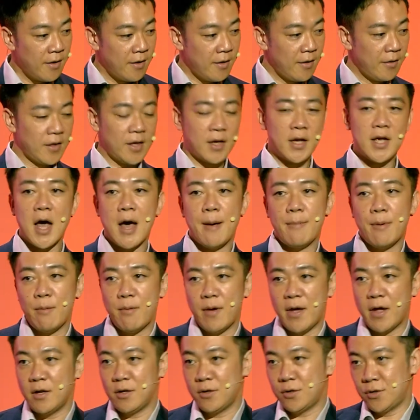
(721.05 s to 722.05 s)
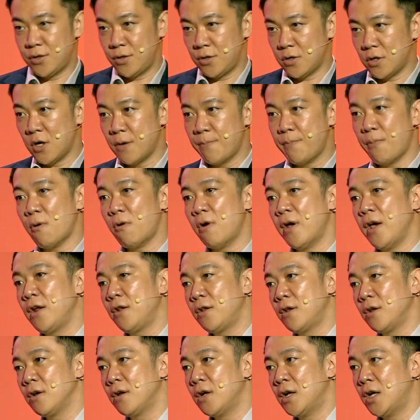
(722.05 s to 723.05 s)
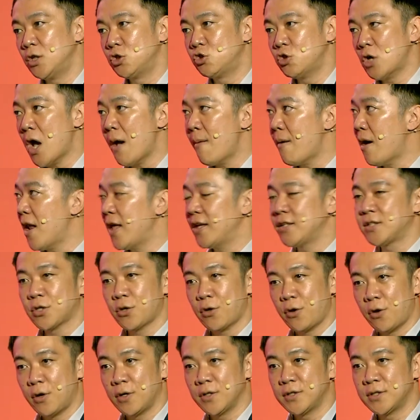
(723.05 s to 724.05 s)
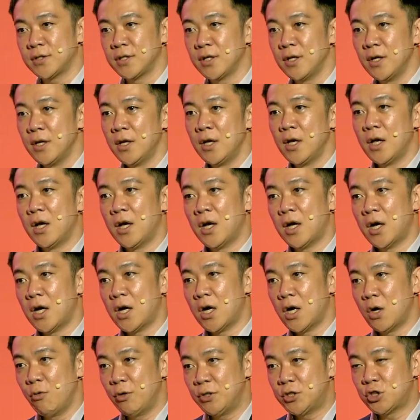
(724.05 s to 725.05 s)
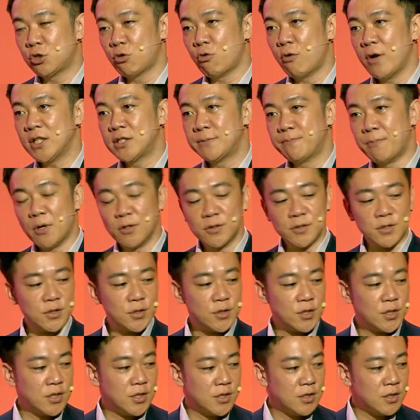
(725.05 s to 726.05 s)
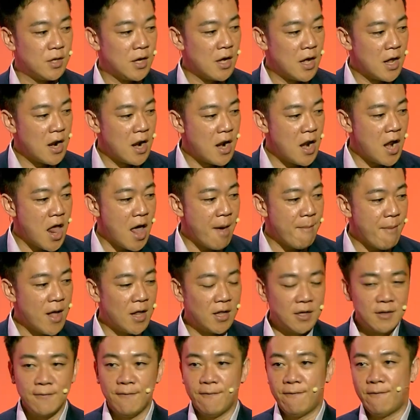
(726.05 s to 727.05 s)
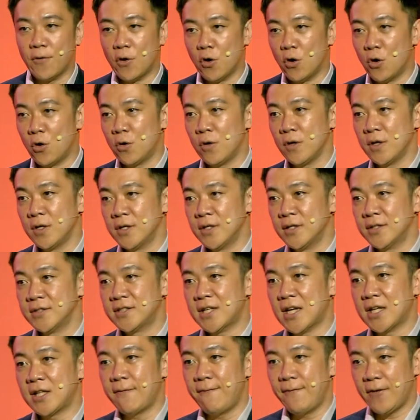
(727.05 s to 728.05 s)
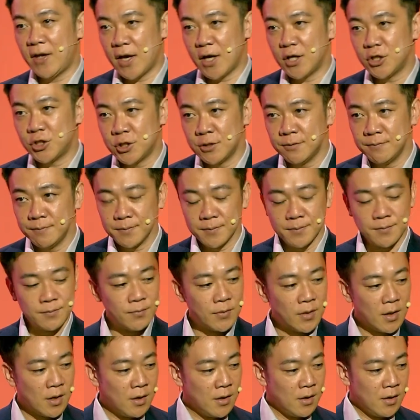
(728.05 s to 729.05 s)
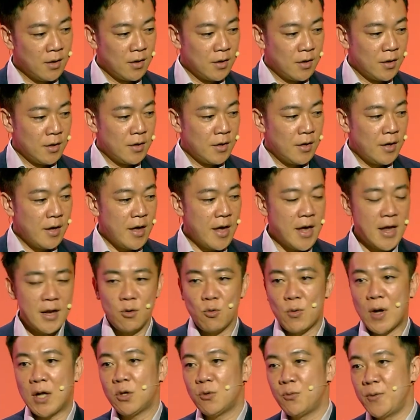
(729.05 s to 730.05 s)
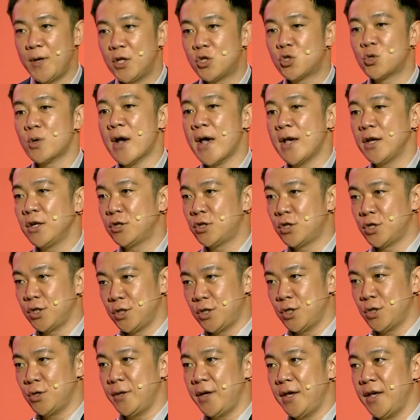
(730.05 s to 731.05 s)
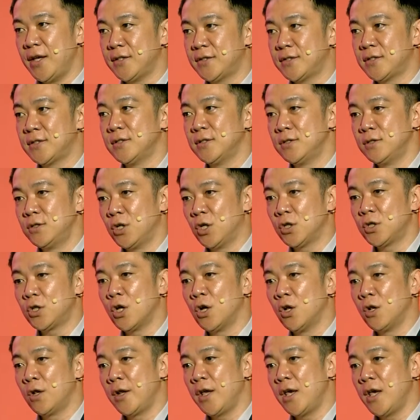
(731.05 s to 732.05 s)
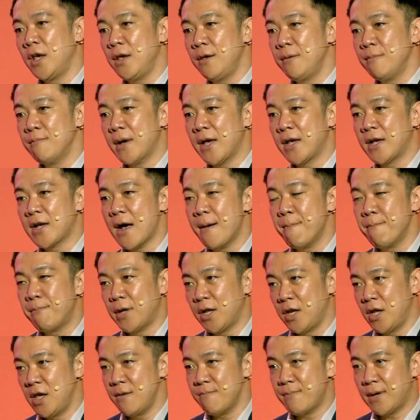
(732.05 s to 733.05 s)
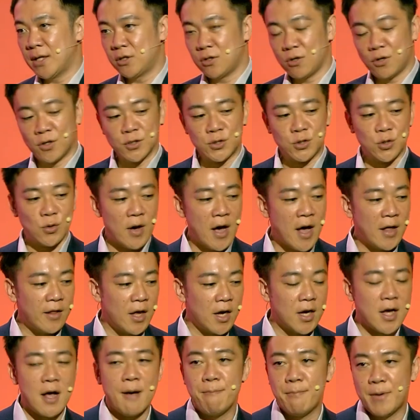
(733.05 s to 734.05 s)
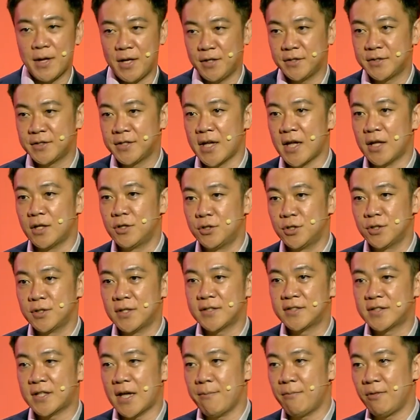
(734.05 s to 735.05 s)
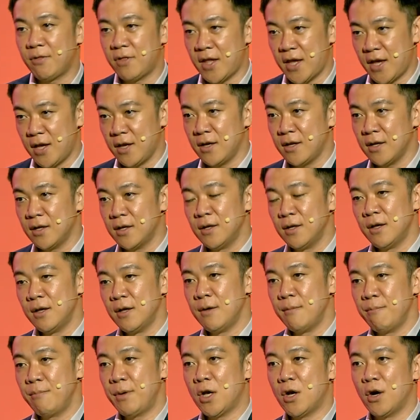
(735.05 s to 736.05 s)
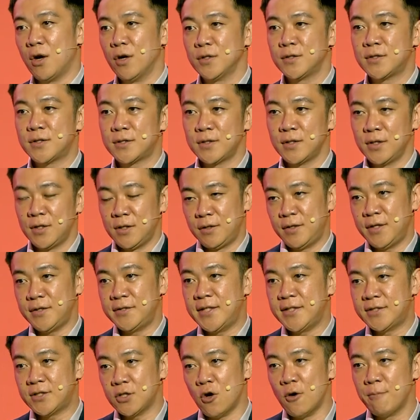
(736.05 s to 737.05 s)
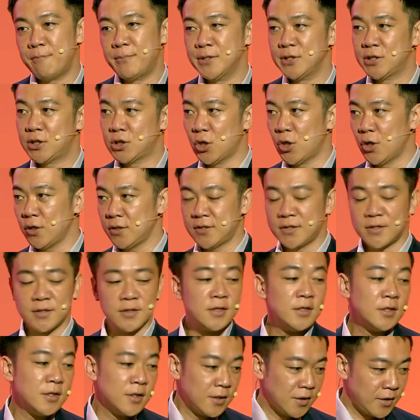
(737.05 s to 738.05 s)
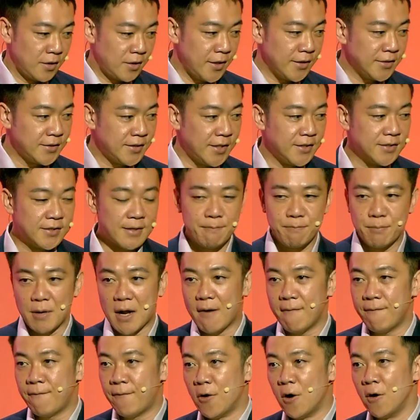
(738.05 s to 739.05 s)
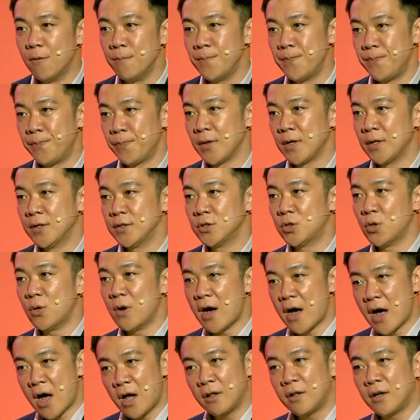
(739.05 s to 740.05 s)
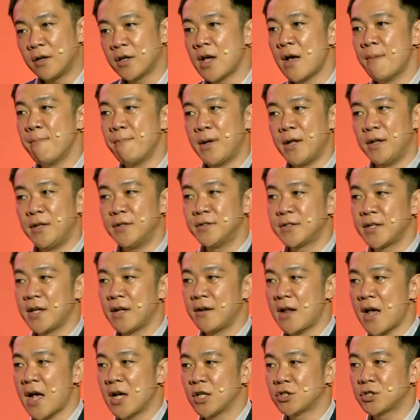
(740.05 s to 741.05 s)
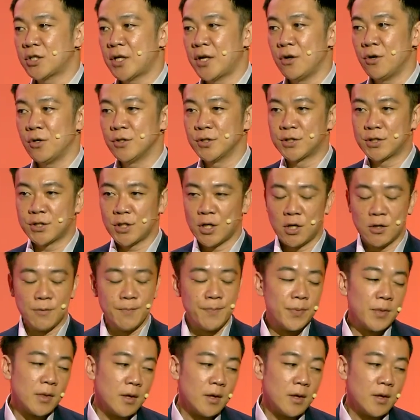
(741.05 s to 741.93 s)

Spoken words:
the government to operate driverless cars, which corresponds to level 4 certification. And what we're trying to do is not only my company, but also other companies can do the same thing because this is open source, this is a platform, so other companies can actually also